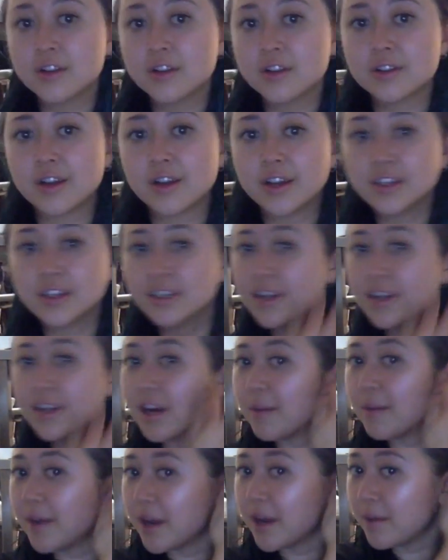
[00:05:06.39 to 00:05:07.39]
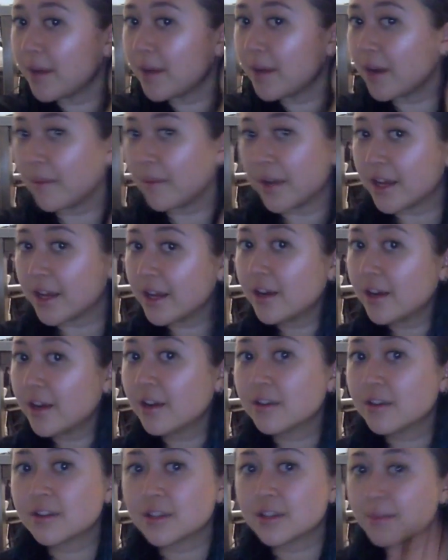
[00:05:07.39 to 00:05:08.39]
So I like to tuck my hair behind my
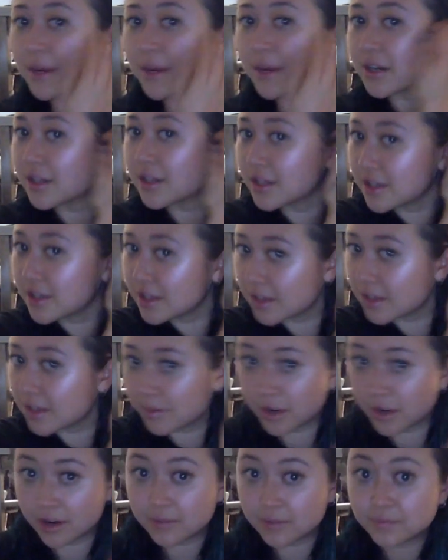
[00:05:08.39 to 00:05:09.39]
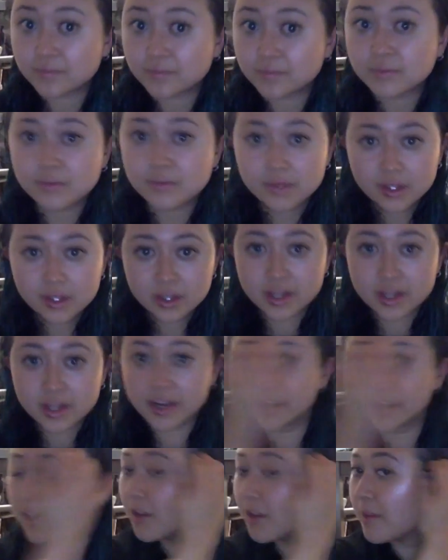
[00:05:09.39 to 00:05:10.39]
ears, especially since I'm not
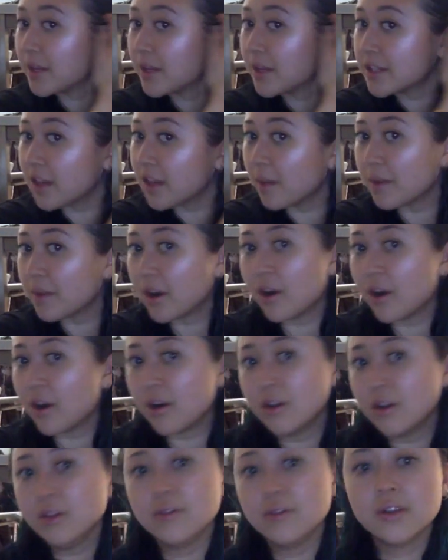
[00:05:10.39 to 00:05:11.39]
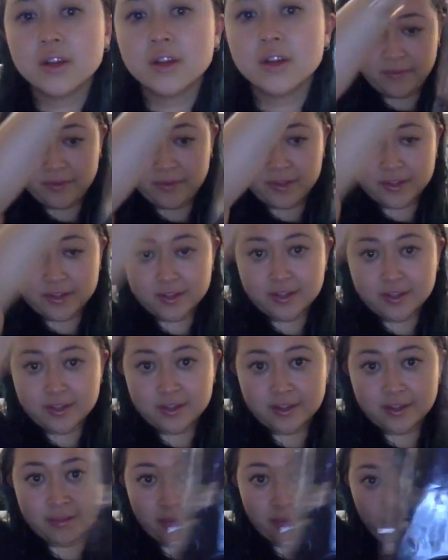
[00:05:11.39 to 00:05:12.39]
getting near my scalp at all. This is
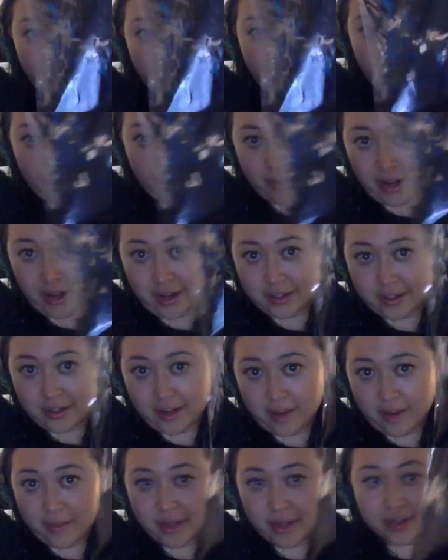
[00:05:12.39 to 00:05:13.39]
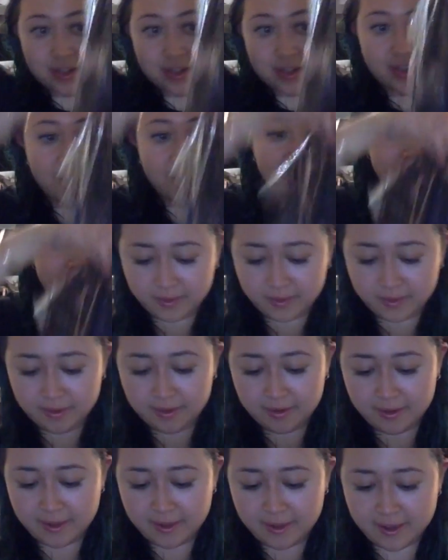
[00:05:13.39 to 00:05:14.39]
the blue and the black dye mixed together,
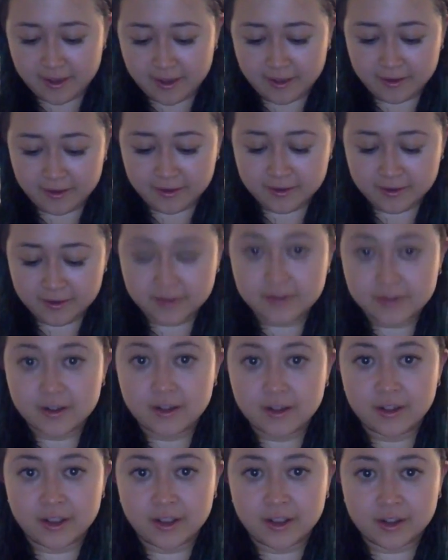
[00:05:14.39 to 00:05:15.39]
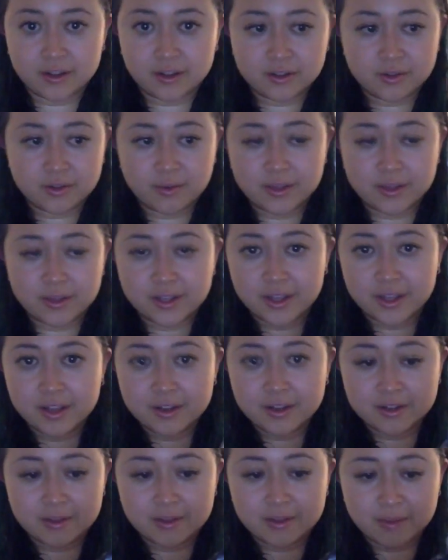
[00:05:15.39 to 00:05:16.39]
and I like squeezing it
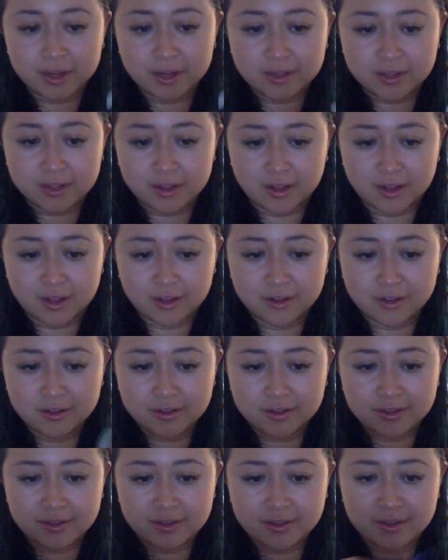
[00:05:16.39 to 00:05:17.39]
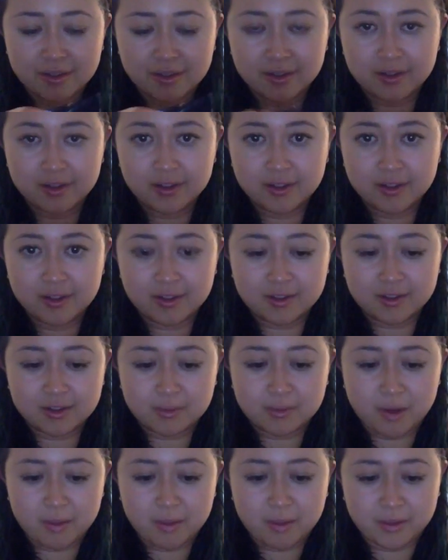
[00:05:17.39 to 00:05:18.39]
to mix the colors. This is
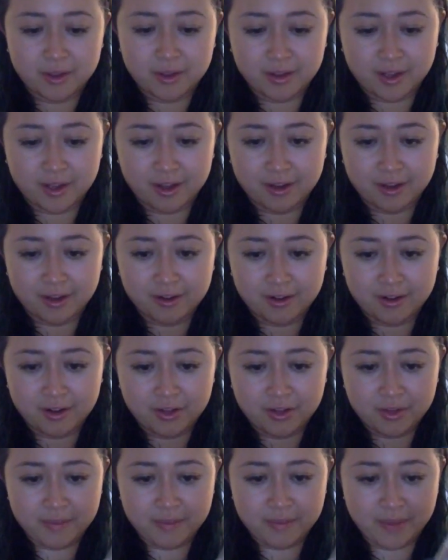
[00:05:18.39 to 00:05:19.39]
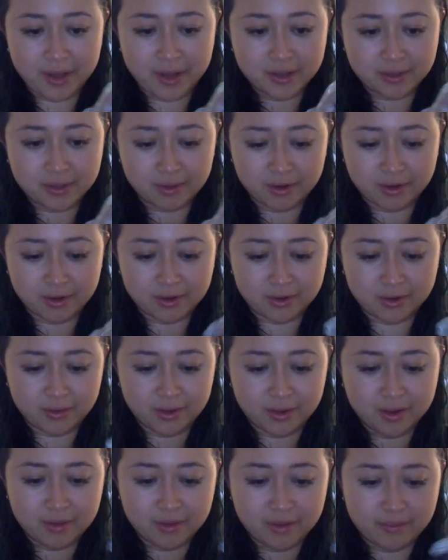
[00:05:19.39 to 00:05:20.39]
probably, again, not the best way to do
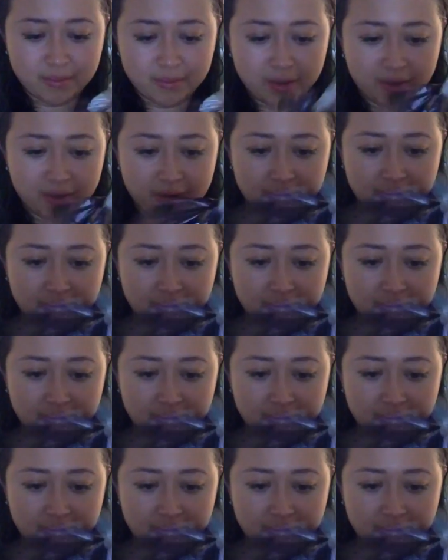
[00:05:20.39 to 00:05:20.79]
it, but